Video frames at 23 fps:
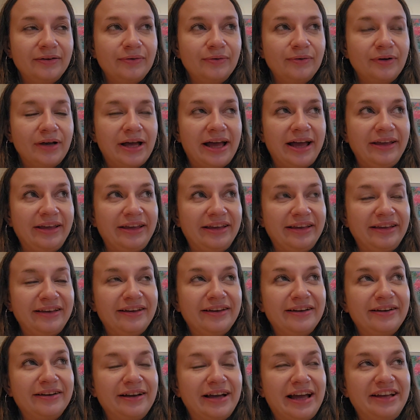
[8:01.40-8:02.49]
I
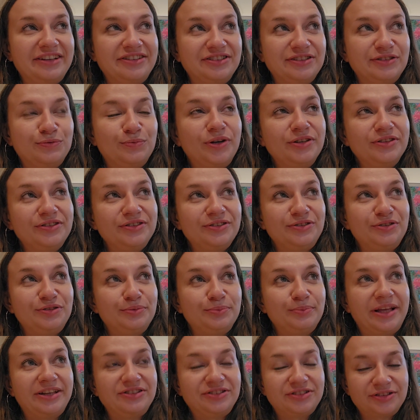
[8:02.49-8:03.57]
just wanted to
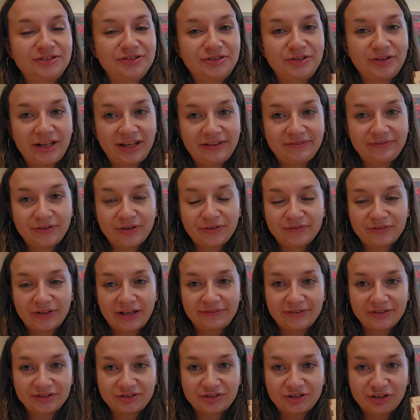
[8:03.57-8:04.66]
mention to you, if you've
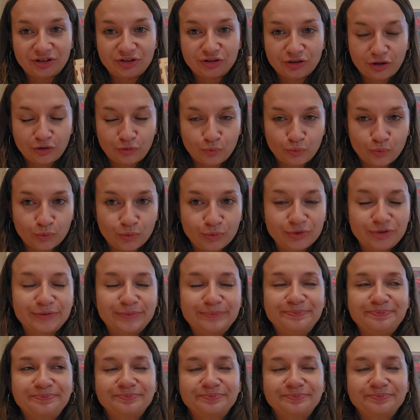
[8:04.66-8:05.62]
never stitched on wood,